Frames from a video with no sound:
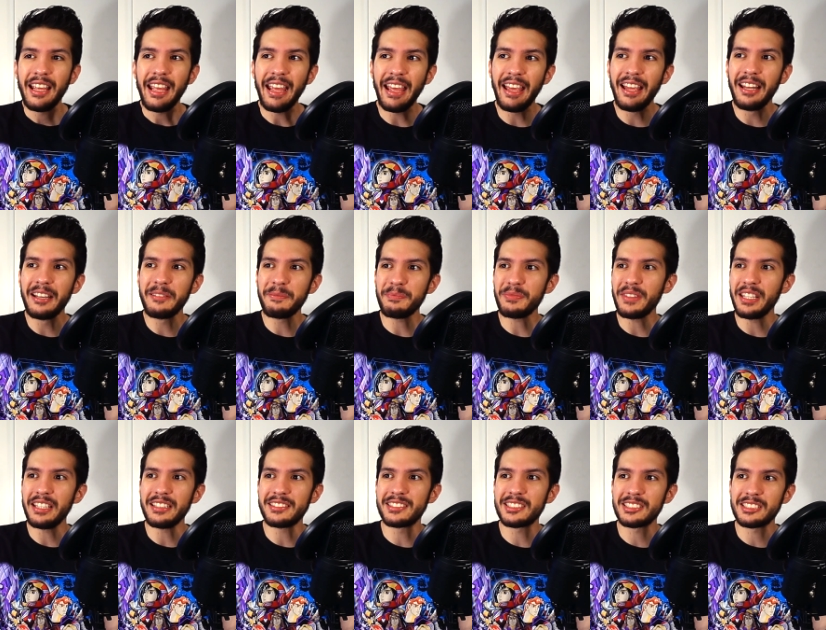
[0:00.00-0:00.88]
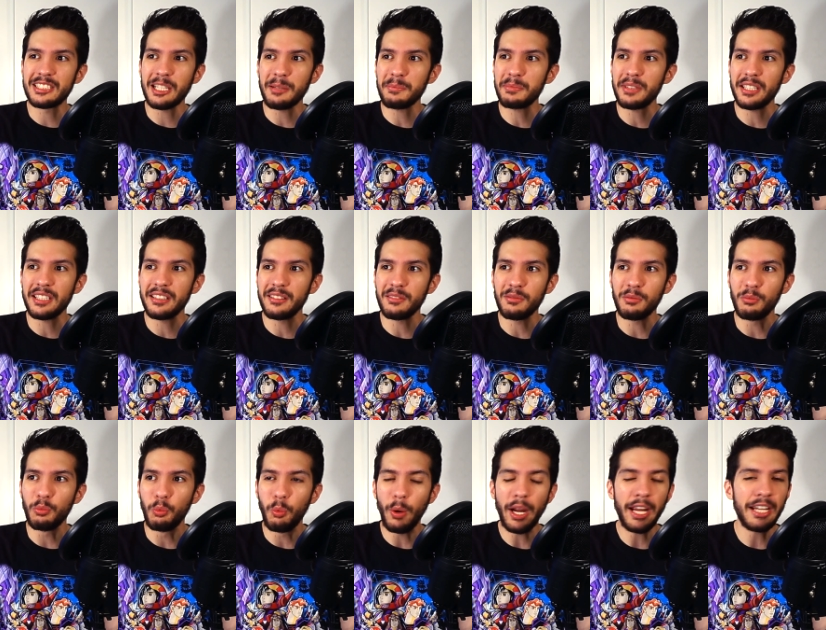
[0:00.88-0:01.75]
And it's
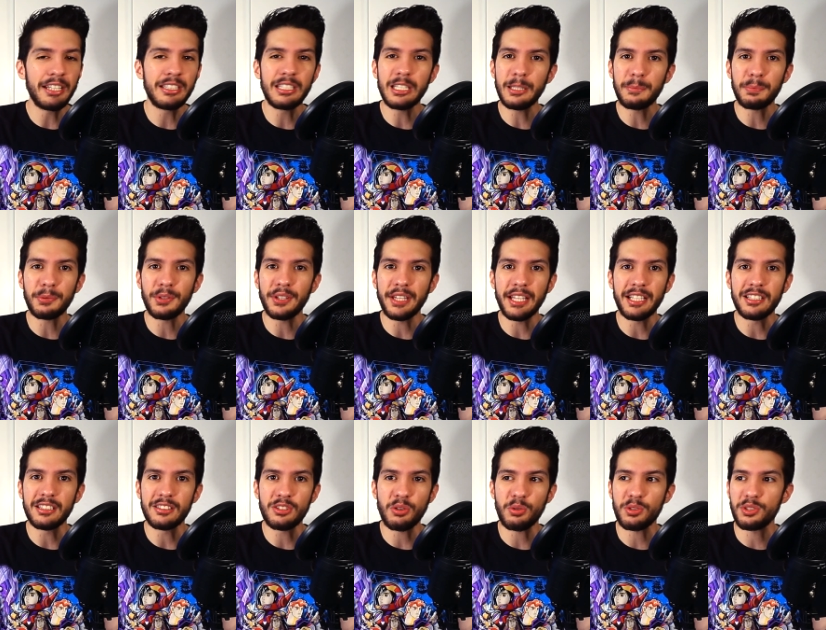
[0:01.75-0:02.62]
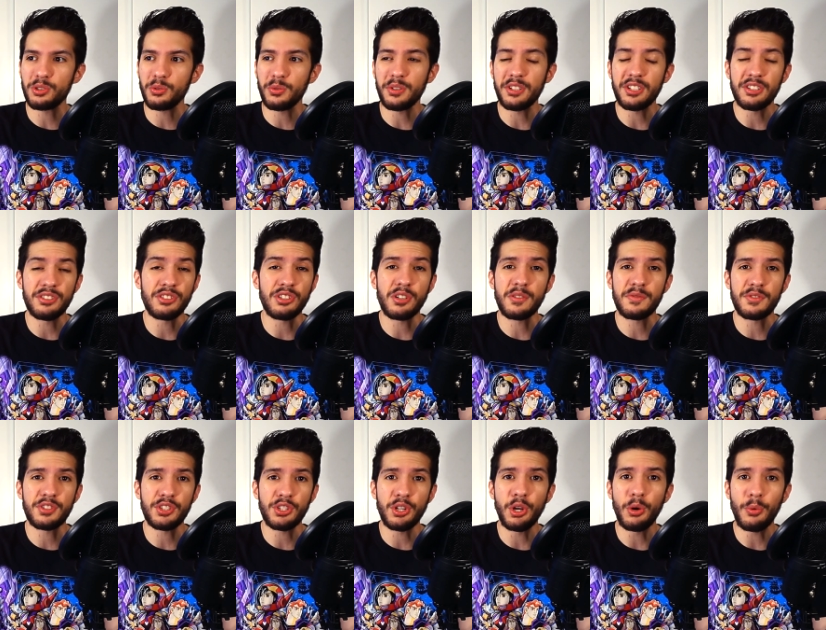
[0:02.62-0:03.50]
something way deeper than Toy Story
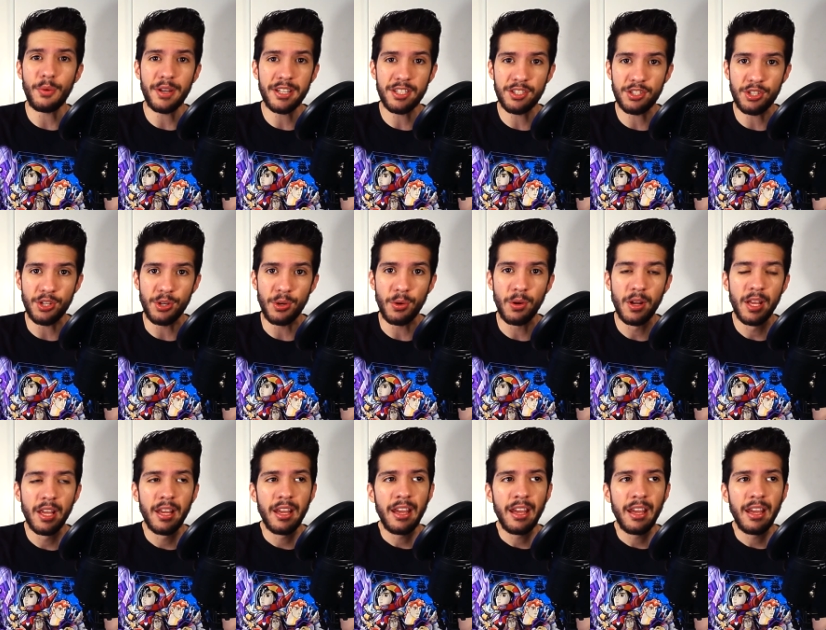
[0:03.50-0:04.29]
deserves to go into.